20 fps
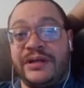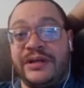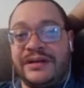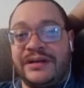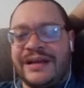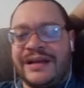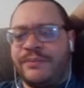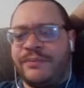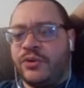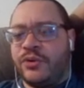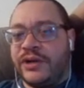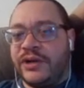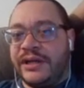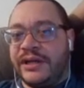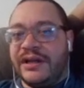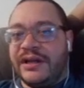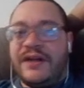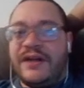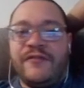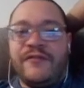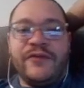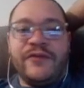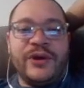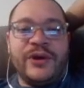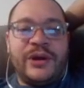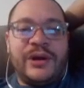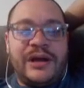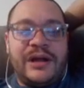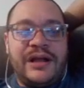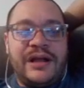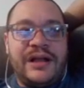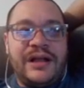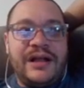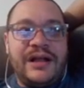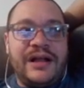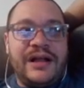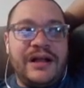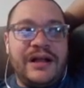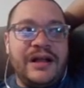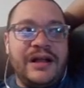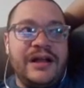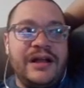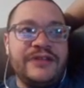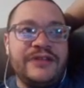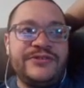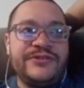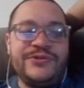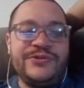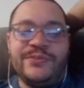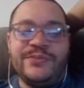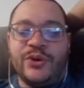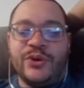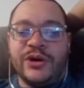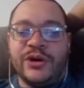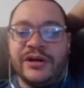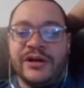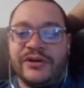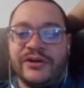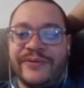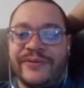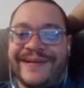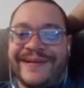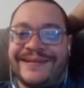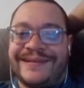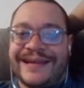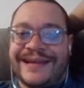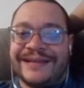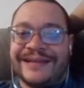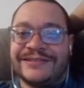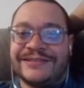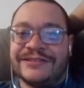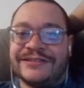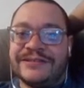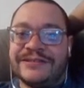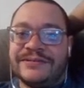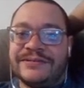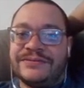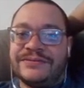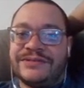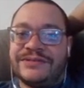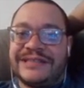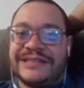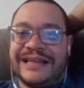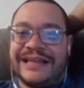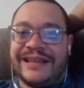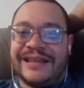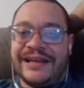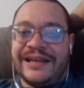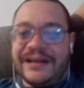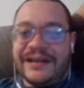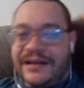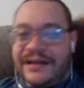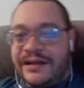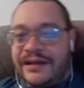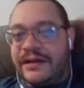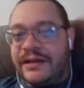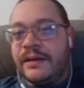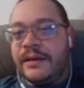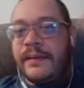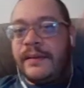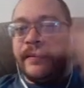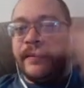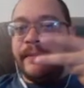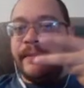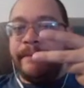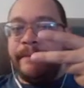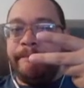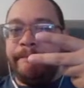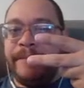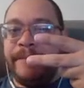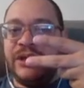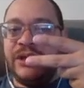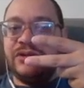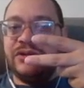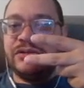not morning, for 2 more great decks. See you then. Peace.